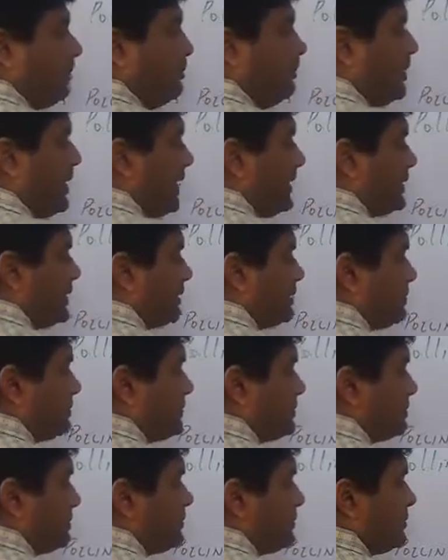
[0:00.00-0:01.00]
but
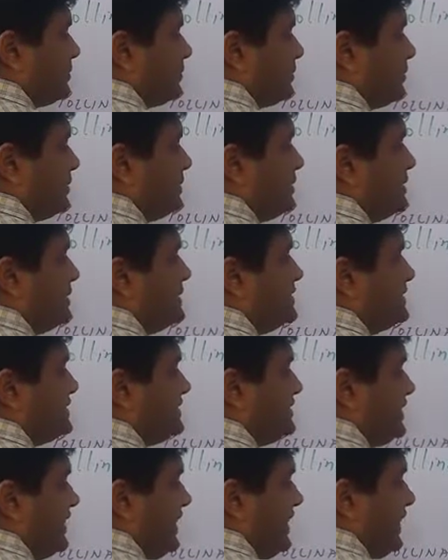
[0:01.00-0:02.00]

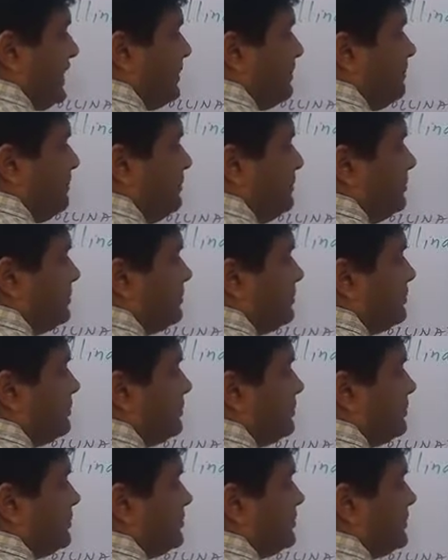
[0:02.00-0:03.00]
same
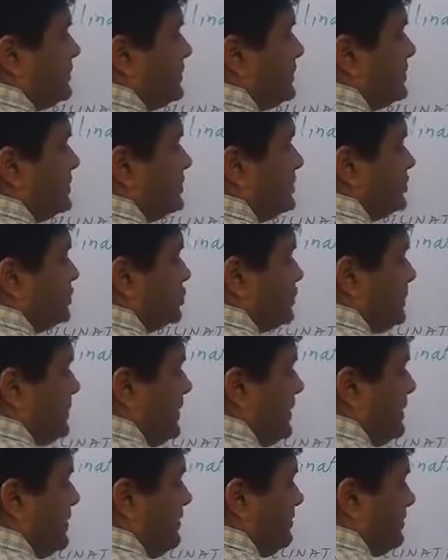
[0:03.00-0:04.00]

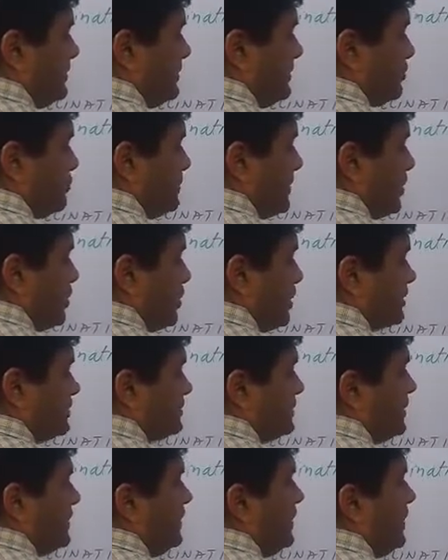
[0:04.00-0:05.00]
species,
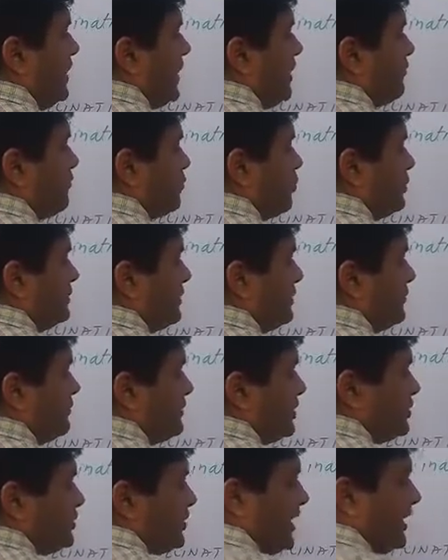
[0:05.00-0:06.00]
because of course if
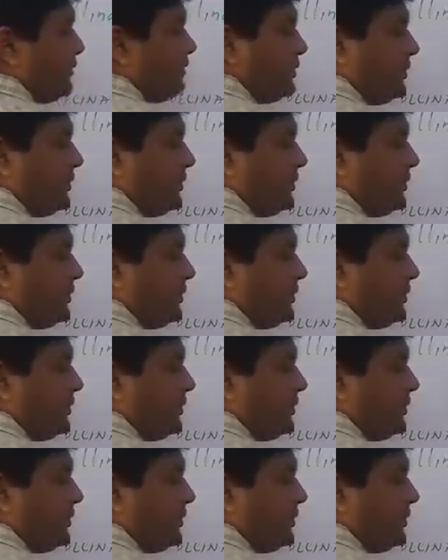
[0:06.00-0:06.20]
the same